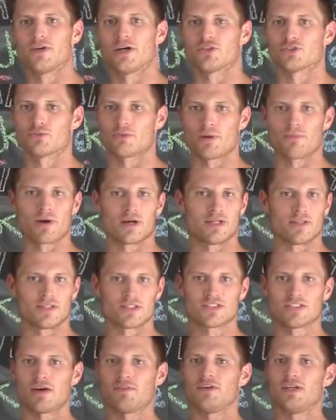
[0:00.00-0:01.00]
You guys remember I did the
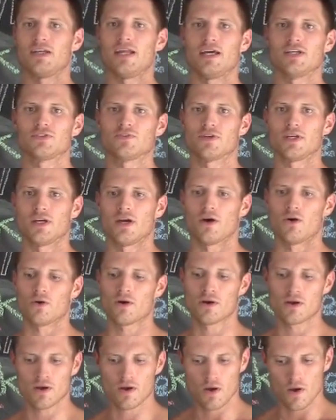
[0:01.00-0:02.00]
70 days
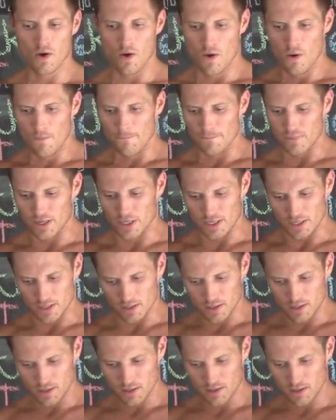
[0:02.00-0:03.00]
video,
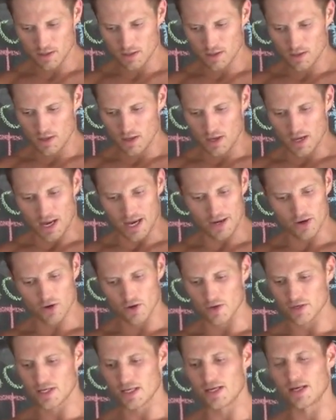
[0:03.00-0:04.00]
but I
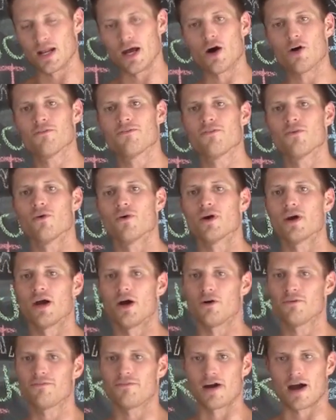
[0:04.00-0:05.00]
herniated L4,
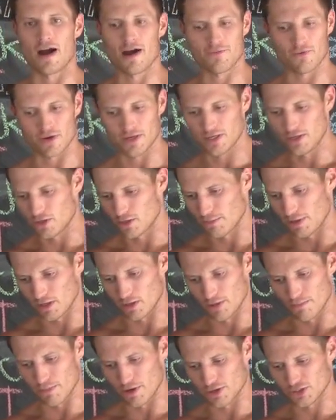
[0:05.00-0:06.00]
L5 right here in my
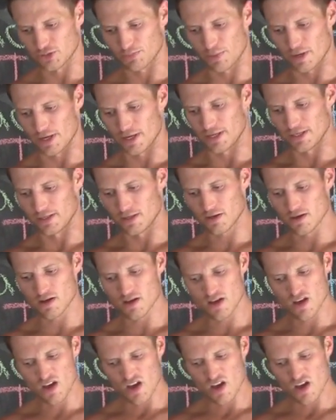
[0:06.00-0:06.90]
lumbar spine.